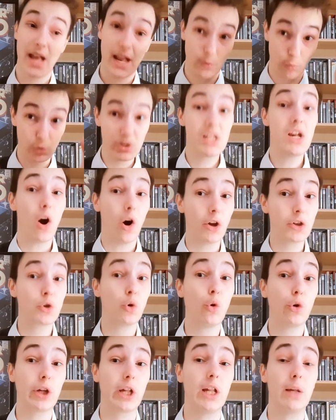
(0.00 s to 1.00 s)
And we are
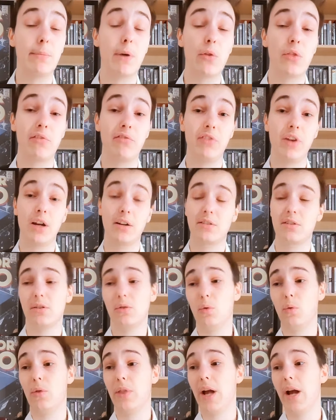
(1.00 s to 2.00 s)
talking about the flux and
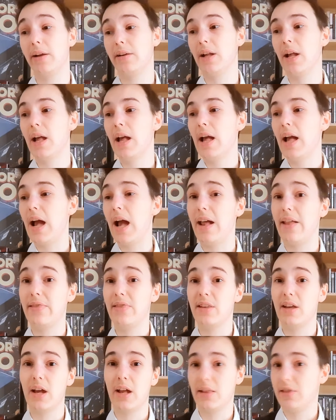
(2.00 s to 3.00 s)
all that,
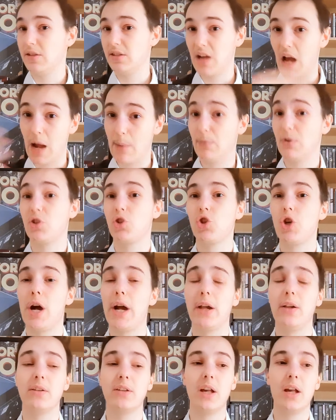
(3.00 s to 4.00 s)
and uh, the timeless
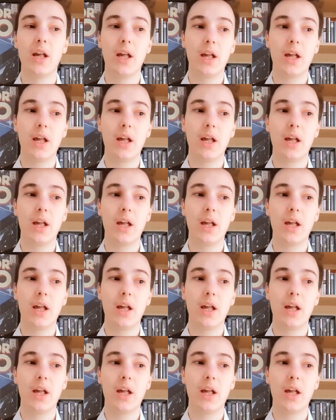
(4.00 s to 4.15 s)
child.